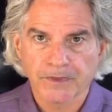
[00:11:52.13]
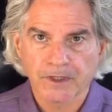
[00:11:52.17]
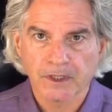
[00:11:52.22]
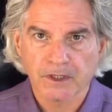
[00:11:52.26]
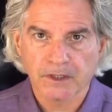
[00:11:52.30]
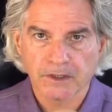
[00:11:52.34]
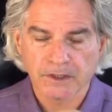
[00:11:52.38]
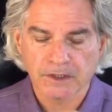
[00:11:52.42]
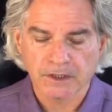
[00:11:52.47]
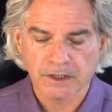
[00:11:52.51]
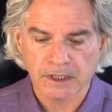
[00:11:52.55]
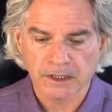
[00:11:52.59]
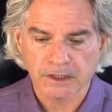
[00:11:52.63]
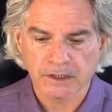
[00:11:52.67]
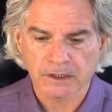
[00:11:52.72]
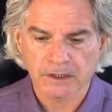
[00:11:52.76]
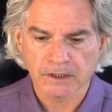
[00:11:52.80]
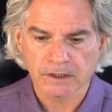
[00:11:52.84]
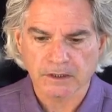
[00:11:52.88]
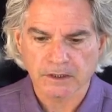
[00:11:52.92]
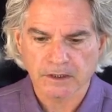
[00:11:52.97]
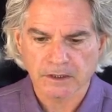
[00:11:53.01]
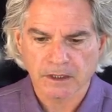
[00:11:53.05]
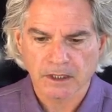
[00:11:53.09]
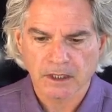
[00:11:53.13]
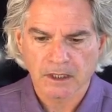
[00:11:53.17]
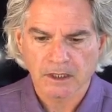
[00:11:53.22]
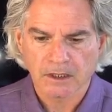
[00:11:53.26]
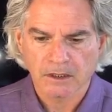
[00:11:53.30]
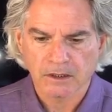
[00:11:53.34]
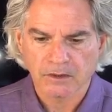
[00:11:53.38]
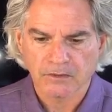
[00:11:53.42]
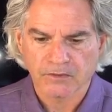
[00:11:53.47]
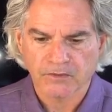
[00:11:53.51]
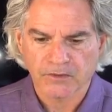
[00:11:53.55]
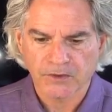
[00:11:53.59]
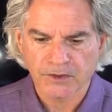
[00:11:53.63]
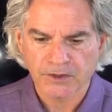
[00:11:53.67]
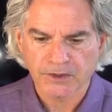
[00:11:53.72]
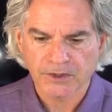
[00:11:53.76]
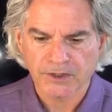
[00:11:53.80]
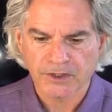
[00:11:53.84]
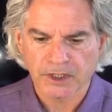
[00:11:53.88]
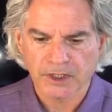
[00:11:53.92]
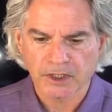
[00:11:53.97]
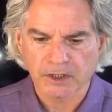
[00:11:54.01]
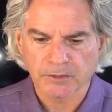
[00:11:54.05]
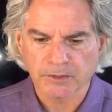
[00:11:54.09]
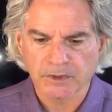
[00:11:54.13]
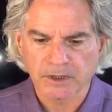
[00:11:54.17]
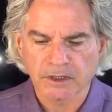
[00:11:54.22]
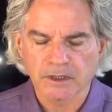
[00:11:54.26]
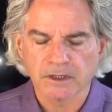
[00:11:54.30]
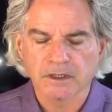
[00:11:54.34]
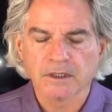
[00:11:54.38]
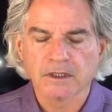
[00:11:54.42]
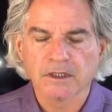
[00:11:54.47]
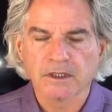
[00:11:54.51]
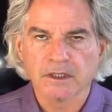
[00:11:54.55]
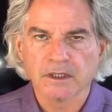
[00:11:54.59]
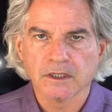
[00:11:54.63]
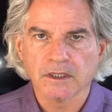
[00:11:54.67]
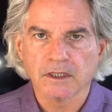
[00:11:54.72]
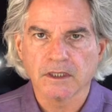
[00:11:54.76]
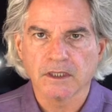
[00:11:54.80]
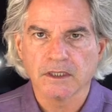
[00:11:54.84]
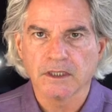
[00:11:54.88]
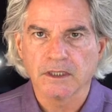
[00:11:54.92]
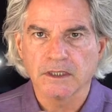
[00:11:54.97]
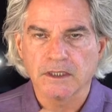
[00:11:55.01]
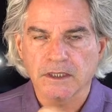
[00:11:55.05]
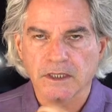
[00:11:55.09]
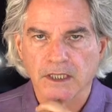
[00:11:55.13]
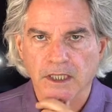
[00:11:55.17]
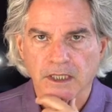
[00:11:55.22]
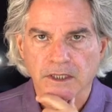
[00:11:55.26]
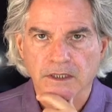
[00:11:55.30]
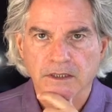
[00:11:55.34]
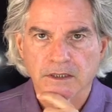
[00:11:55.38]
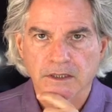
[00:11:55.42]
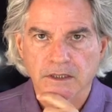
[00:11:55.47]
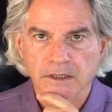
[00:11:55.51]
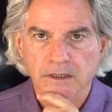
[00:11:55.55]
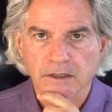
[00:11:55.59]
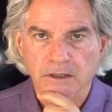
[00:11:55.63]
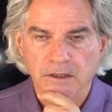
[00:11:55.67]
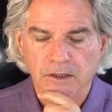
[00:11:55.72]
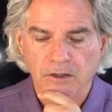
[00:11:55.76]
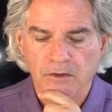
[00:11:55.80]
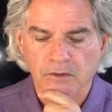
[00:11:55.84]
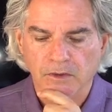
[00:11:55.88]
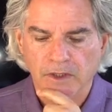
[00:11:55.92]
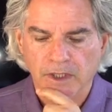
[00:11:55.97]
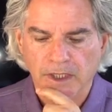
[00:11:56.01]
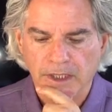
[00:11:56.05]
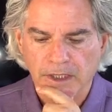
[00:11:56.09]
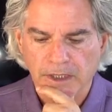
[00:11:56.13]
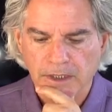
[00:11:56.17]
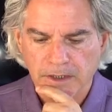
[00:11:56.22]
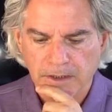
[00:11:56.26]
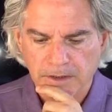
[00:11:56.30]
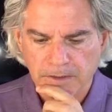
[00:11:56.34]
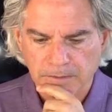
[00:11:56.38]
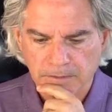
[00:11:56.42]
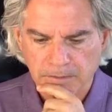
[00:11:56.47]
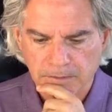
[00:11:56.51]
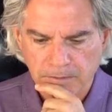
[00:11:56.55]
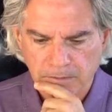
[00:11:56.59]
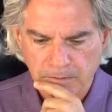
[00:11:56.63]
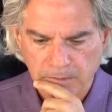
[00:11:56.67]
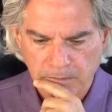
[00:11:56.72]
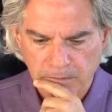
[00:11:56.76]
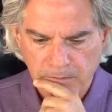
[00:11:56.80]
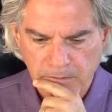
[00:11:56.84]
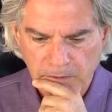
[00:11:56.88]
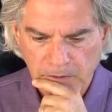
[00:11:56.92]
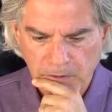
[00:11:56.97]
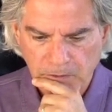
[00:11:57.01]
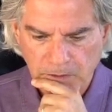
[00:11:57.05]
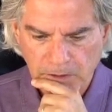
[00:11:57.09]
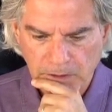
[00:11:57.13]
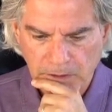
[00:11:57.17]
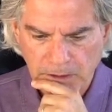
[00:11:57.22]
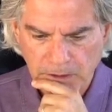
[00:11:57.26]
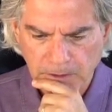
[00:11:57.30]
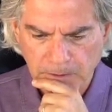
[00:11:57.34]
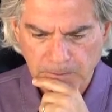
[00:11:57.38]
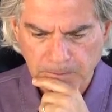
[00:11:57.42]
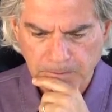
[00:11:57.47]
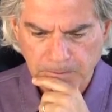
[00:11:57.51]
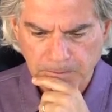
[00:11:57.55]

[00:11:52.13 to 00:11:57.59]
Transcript: sentence, the first element in the text array. Okay?